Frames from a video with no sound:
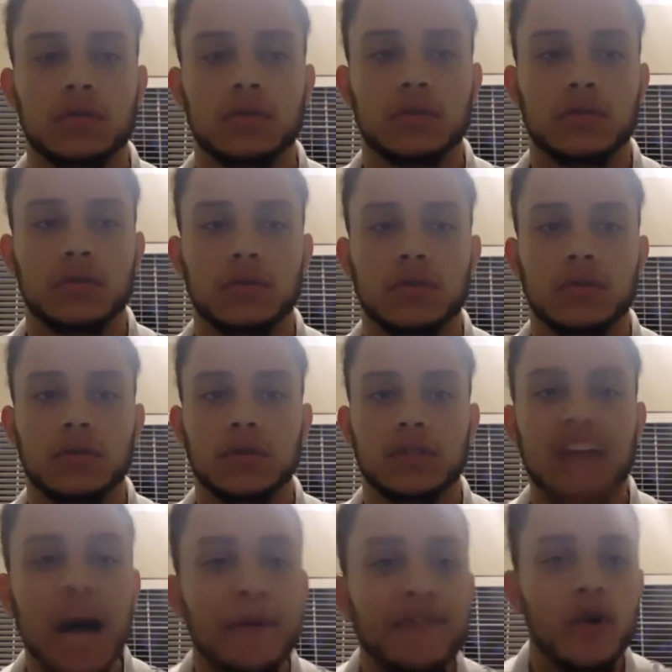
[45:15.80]
Stop
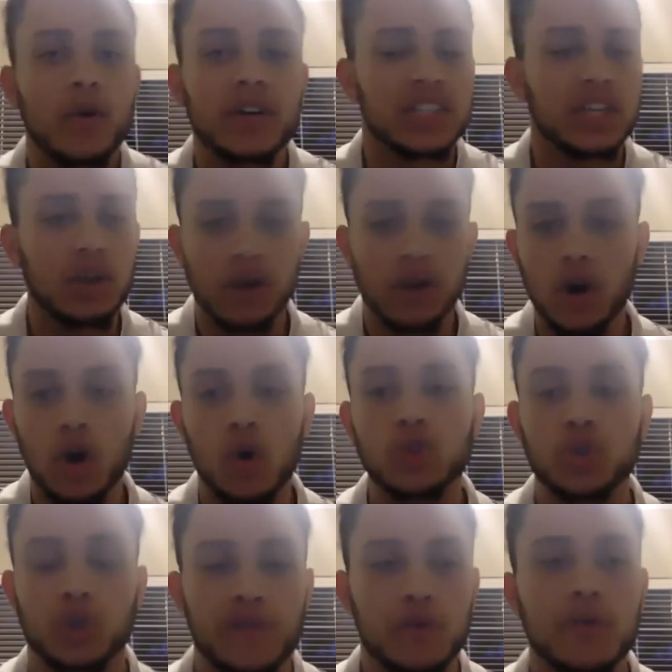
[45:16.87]
focusing on the old you.
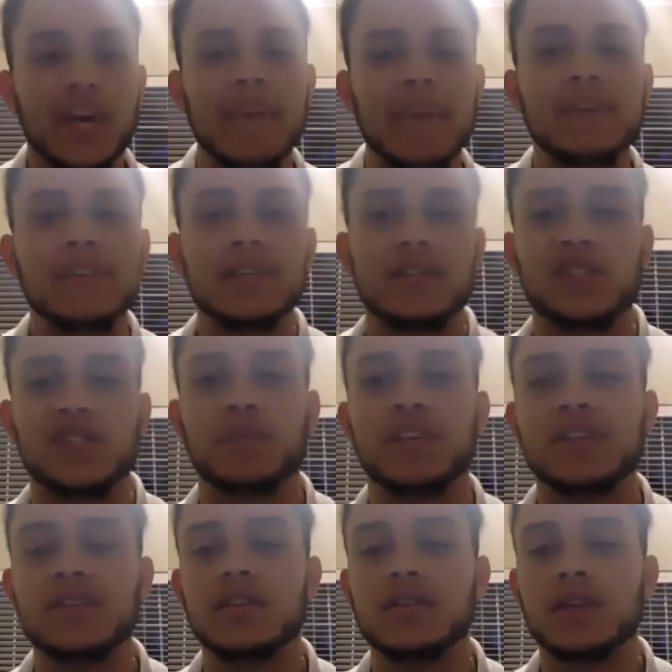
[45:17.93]
If you came into this
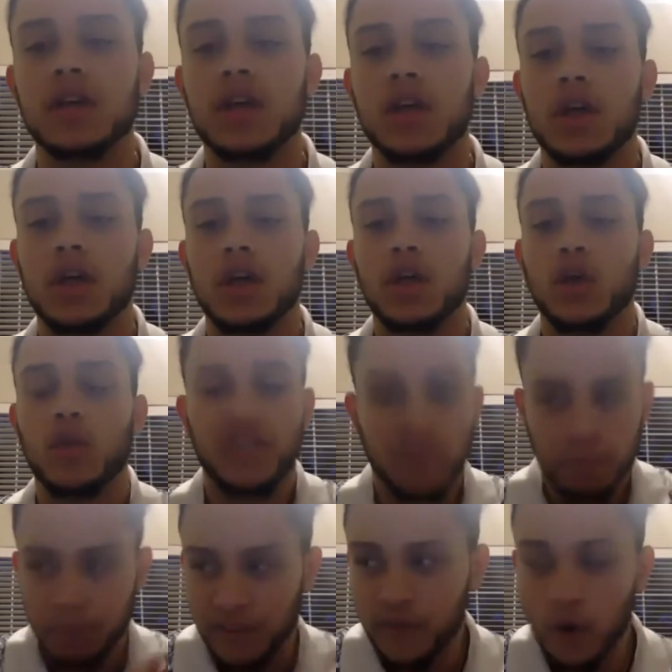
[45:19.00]
business
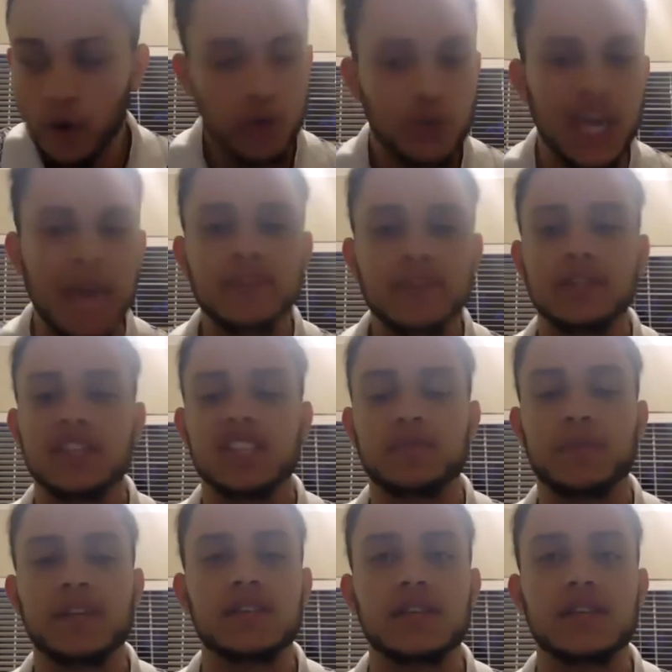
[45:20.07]
before you came into this
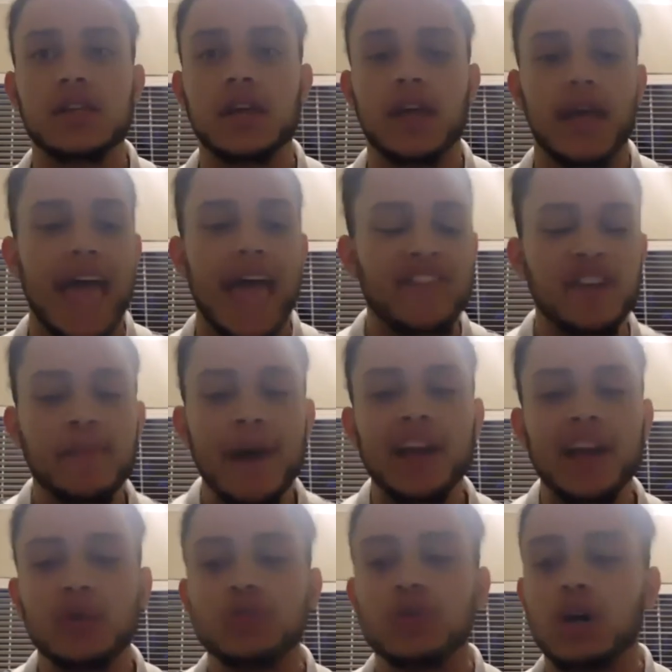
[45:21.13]
business, anybody
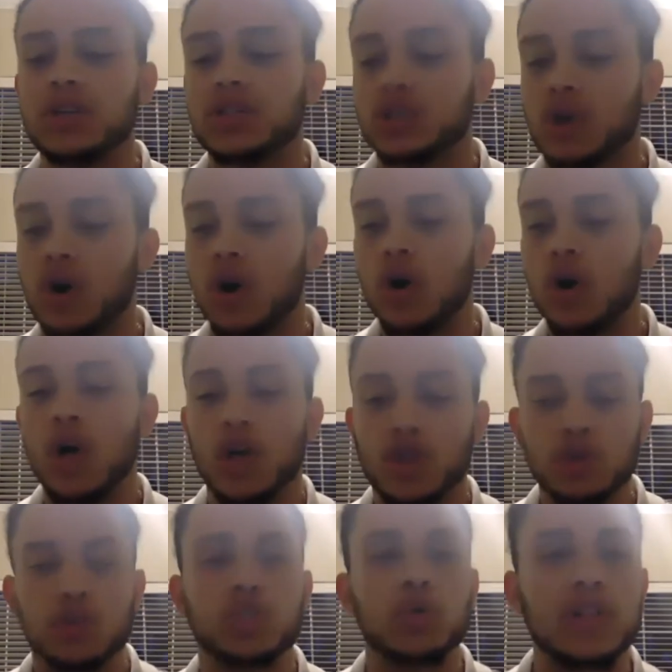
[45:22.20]
who's on this call, you
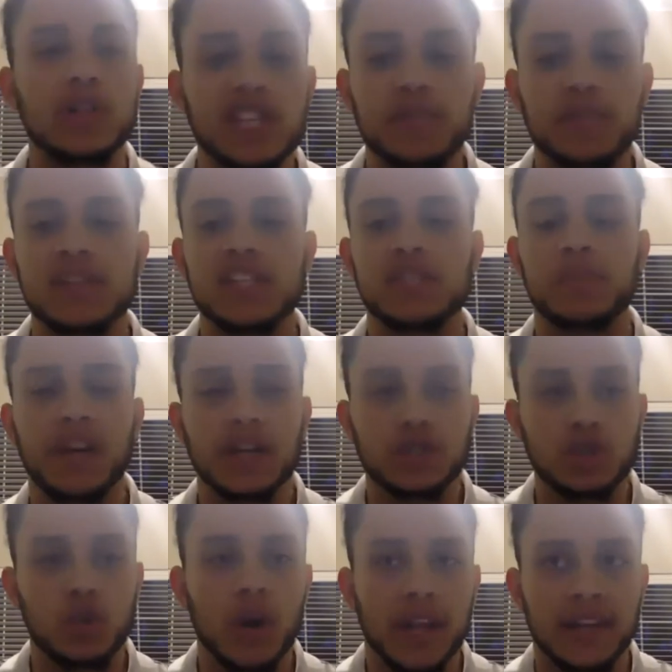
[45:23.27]
joined this business because
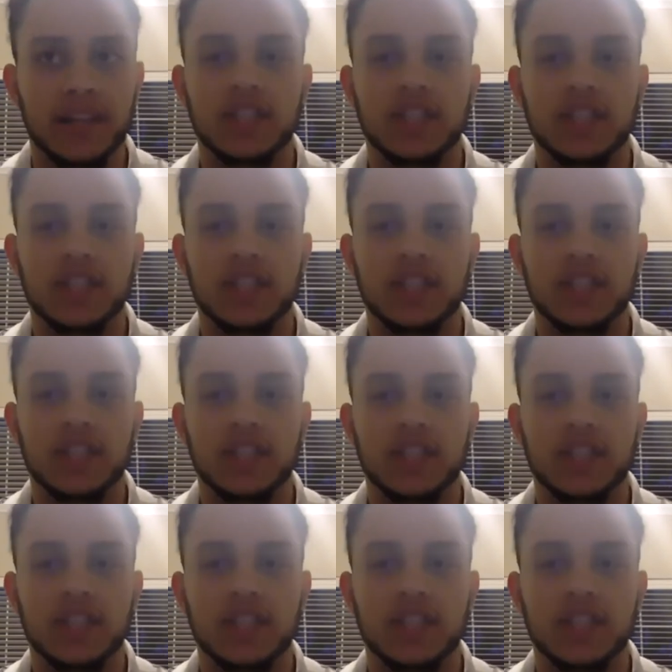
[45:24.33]
you wanted to change
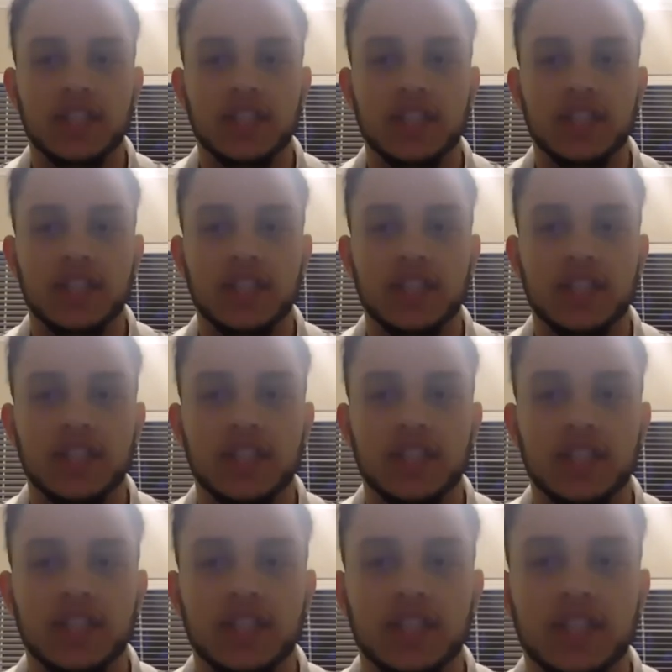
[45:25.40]
your life, right or
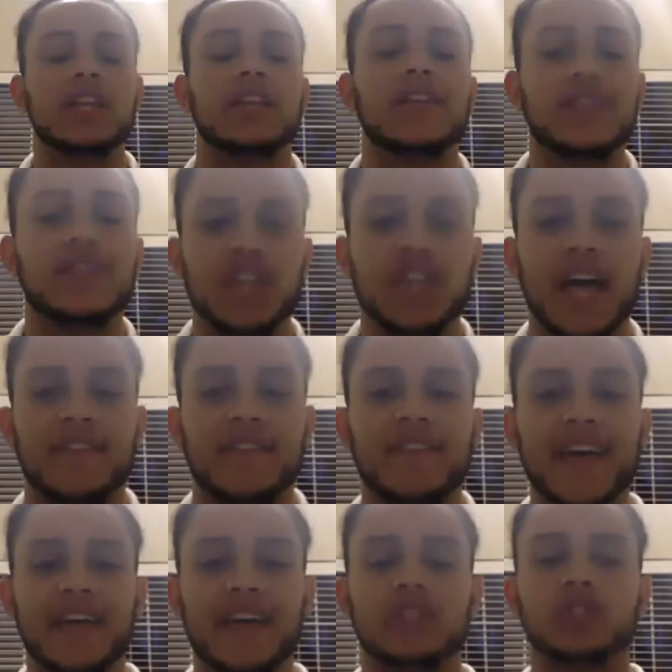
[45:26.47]
wrong. Drop a
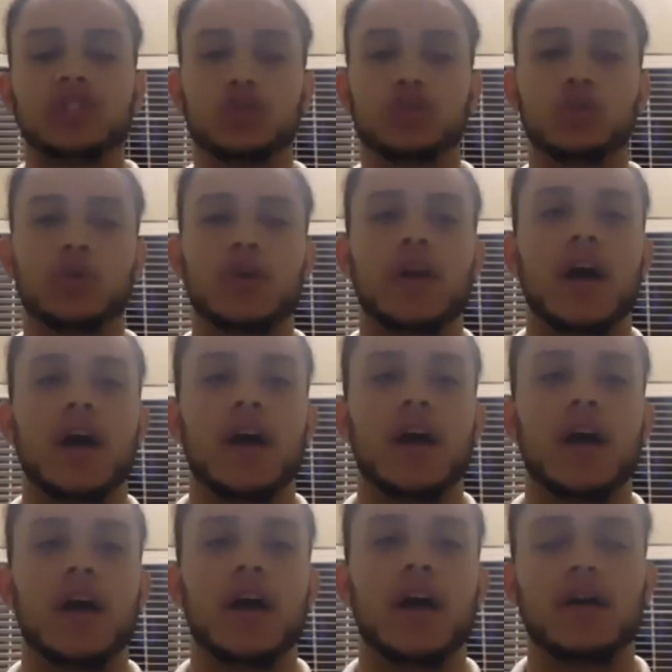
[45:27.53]
7 in the chat if that's true
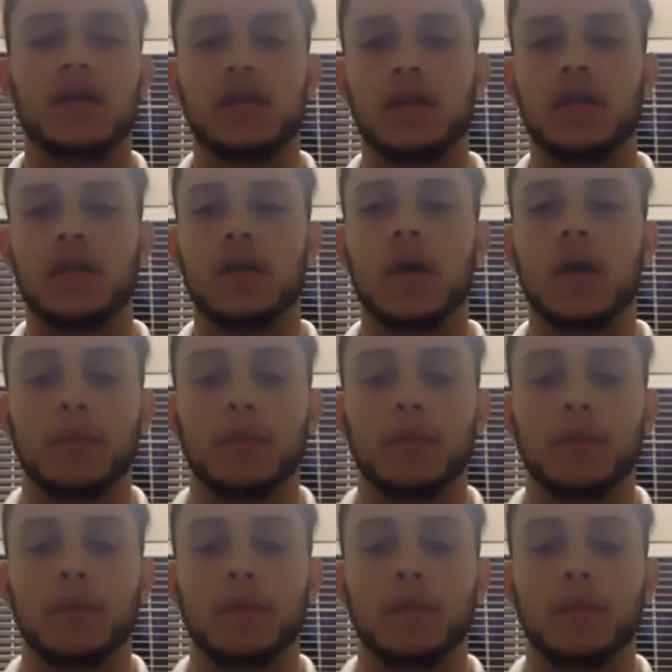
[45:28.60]
or not.
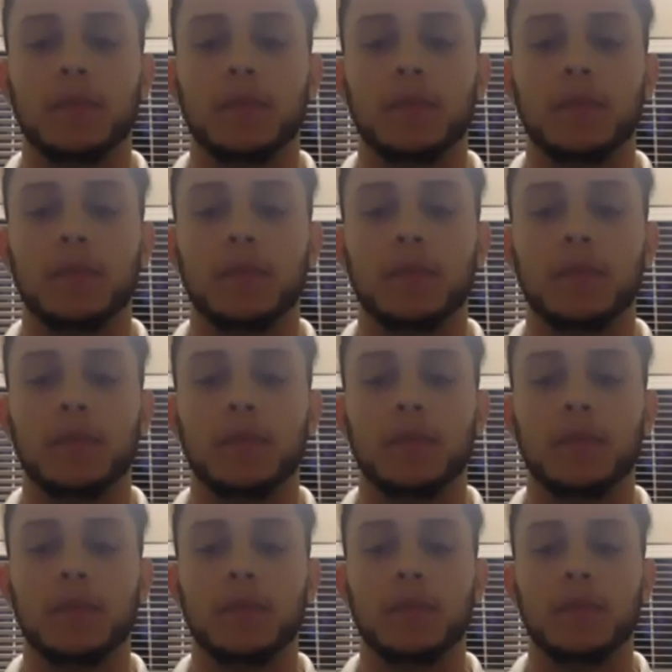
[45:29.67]
Before you joined
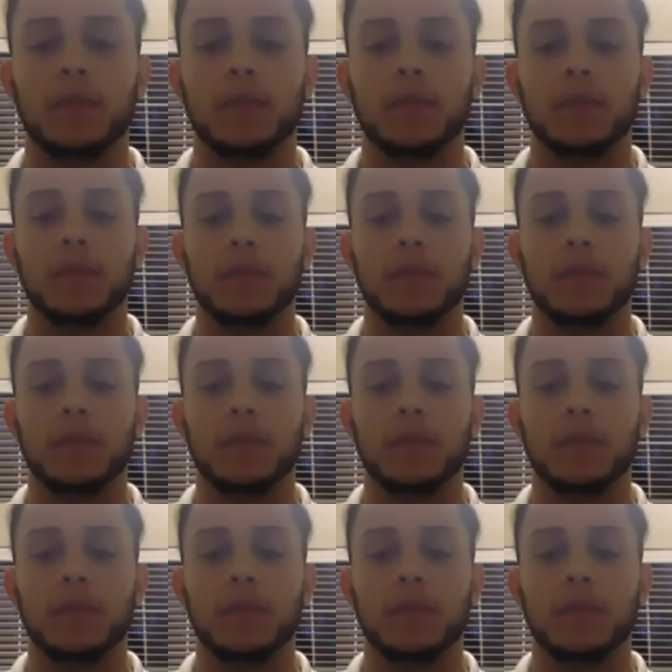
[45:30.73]
this business,